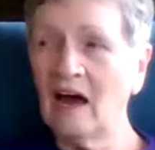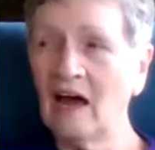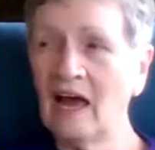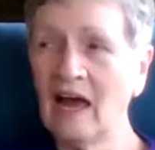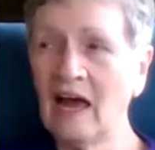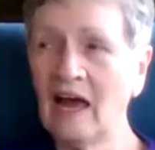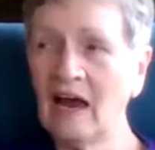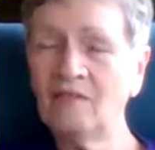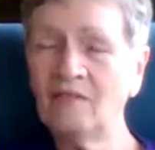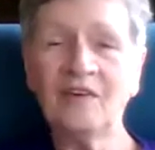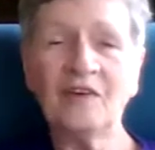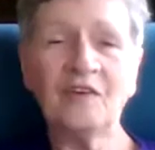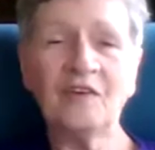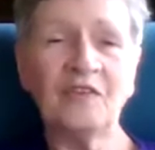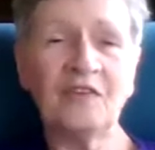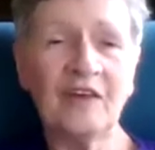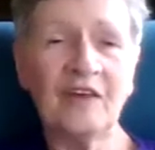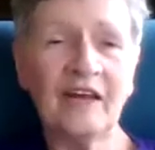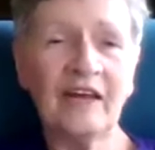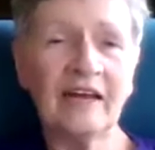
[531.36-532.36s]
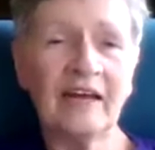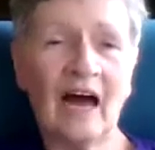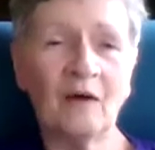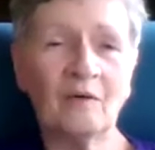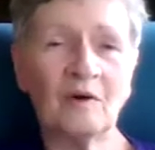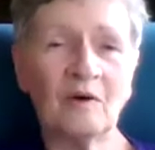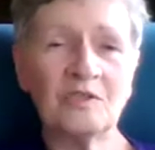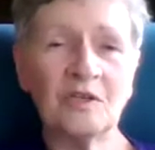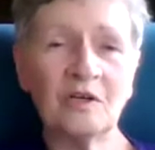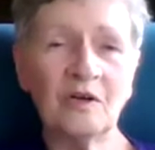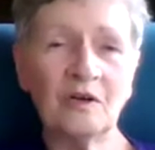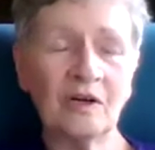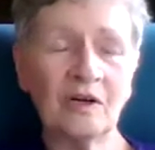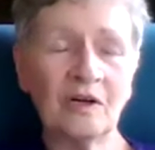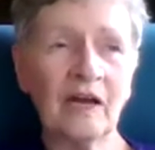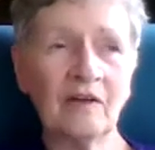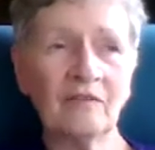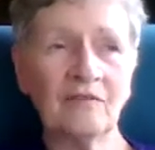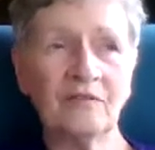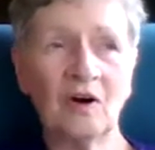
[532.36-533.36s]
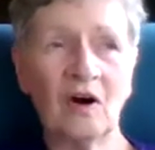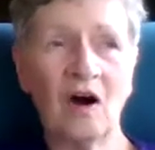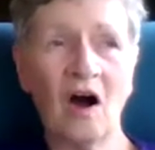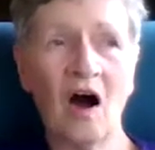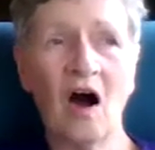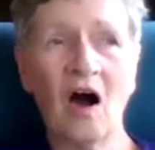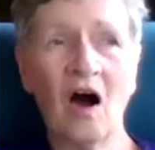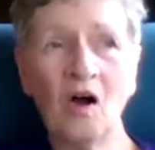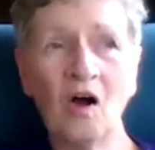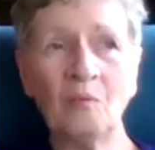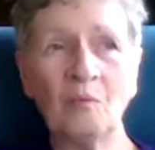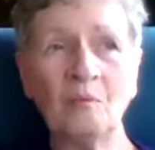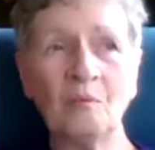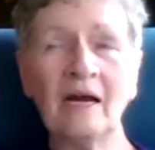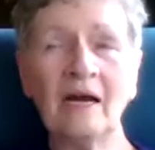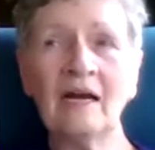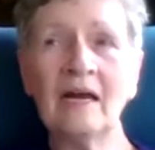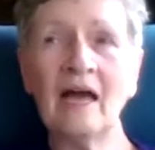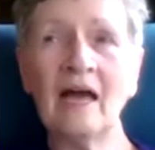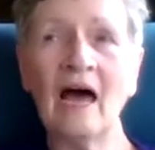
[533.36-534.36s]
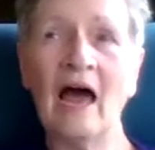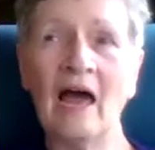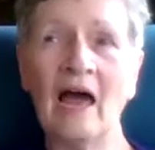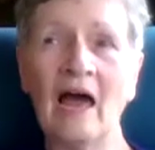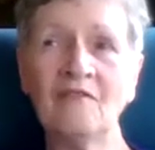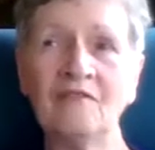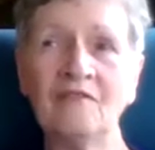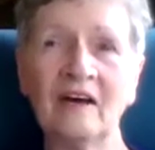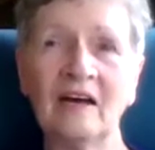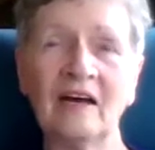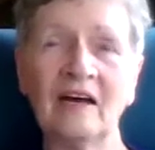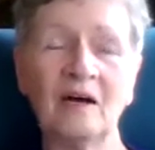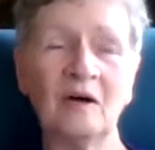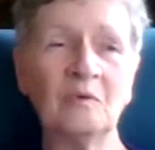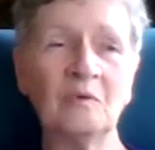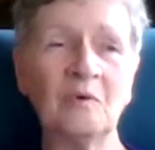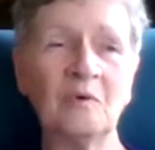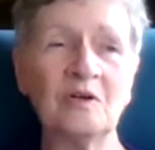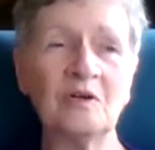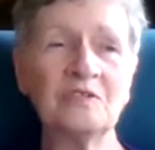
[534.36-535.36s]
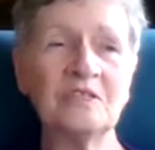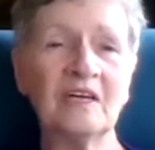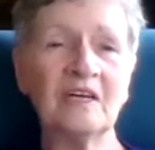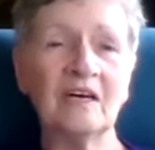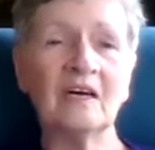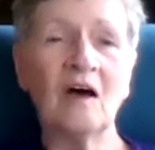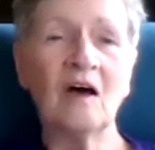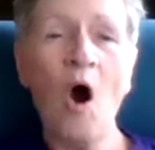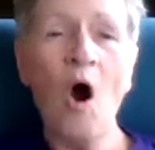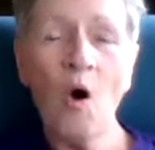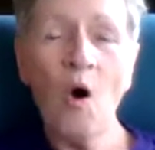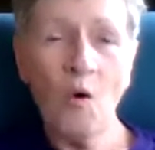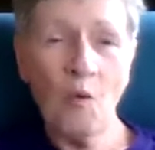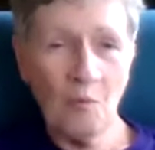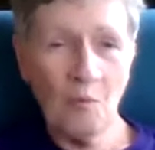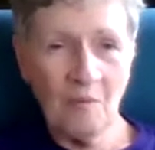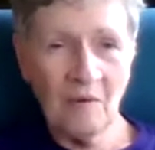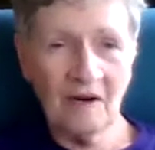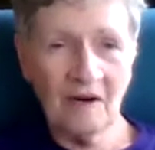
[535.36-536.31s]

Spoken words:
everything I was looking for all my life was home,